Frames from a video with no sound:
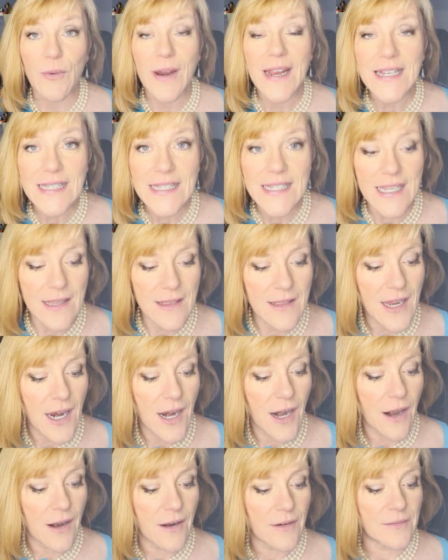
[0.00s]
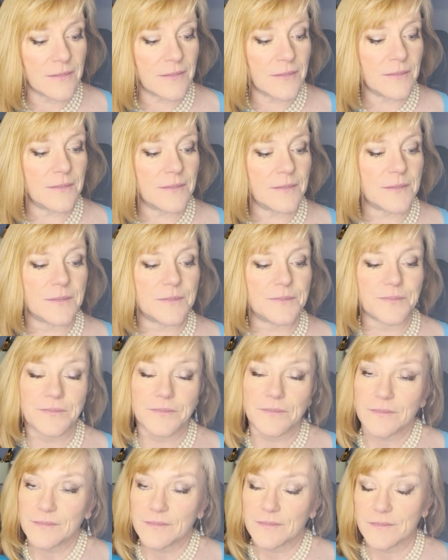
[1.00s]
racing there.
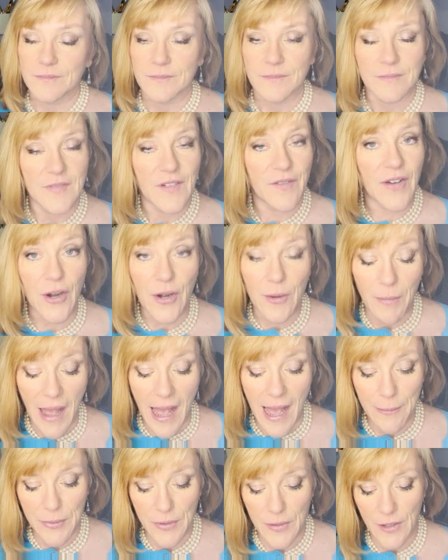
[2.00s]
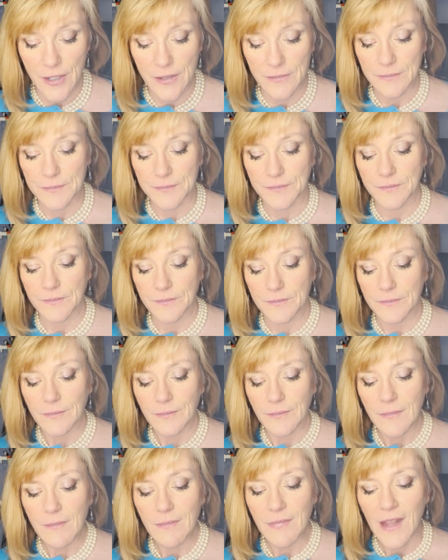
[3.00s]
Very popular.
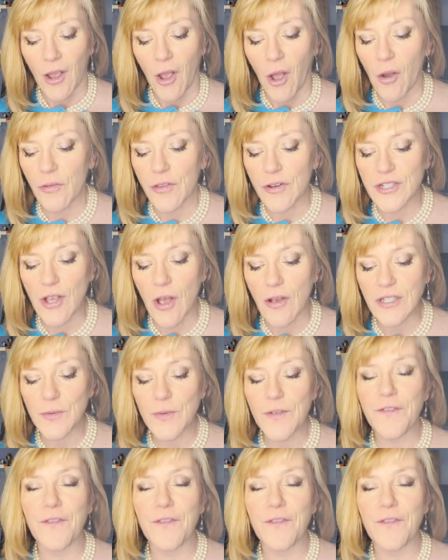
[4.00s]
Oh, there's also a